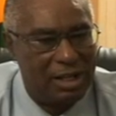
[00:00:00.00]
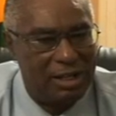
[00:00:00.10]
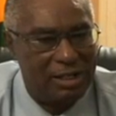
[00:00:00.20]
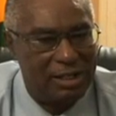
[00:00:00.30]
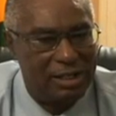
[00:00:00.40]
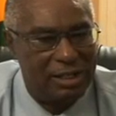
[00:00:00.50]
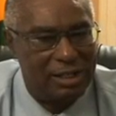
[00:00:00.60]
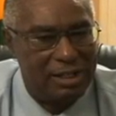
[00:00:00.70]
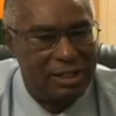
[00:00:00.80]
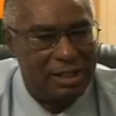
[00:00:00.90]
and
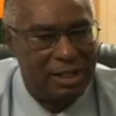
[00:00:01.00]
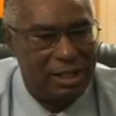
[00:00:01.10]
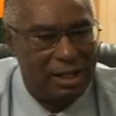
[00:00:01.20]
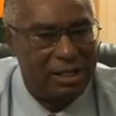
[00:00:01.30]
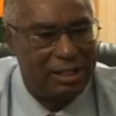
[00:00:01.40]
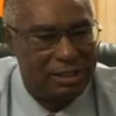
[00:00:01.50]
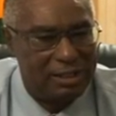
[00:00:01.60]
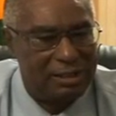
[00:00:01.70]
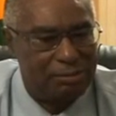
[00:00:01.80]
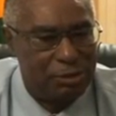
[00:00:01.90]
I
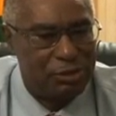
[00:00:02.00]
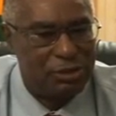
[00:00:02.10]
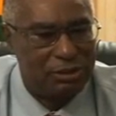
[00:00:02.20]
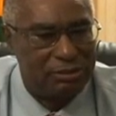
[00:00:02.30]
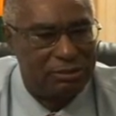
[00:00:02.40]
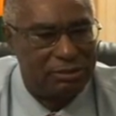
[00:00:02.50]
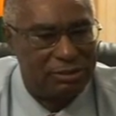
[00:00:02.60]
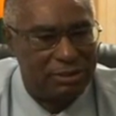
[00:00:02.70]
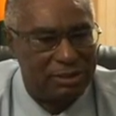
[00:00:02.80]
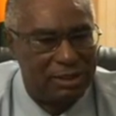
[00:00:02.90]
got the impression
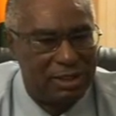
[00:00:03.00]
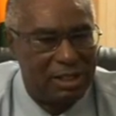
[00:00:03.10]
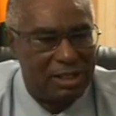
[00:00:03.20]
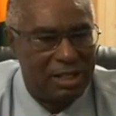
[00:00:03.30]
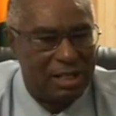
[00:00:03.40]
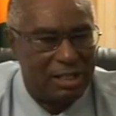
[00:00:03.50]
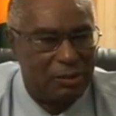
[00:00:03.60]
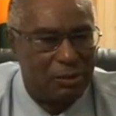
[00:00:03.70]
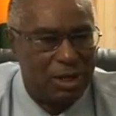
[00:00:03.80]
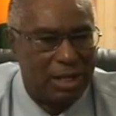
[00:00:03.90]
that
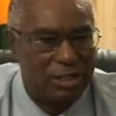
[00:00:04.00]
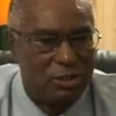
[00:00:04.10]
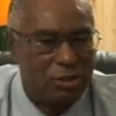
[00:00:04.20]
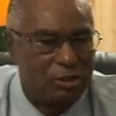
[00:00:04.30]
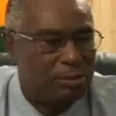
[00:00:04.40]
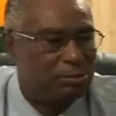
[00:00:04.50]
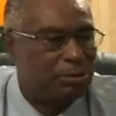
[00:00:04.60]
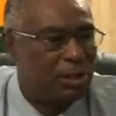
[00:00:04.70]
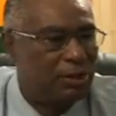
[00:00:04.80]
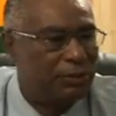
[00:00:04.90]
they were extremely
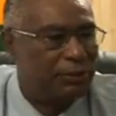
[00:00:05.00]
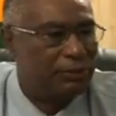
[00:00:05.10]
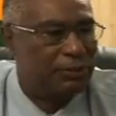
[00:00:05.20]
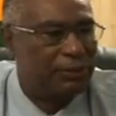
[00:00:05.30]
proud.